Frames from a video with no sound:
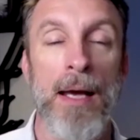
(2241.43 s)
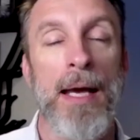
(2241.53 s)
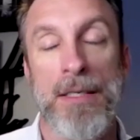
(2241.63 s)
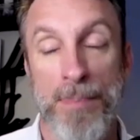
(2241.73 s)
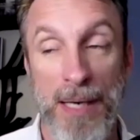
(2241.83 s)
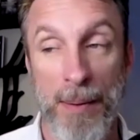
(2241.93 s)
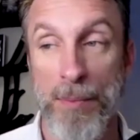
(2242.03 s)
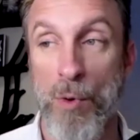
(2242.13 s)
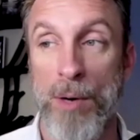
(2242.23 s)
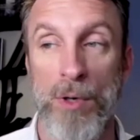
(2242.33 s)
It's becoming
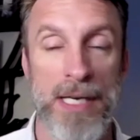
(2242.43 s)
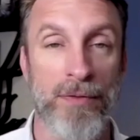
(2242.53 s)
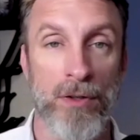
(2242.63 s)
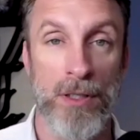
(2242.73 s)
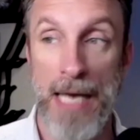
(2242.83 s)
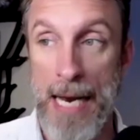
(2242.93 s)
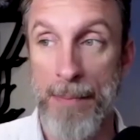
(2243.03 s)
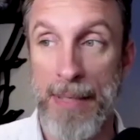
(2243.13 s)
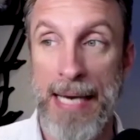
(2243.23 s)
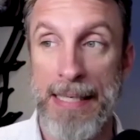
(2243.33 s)
more and more difficult, because I'm
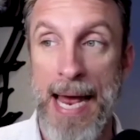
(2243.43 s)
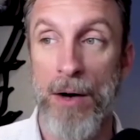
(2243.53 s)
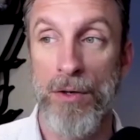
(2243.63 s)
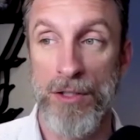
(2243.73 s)
getting now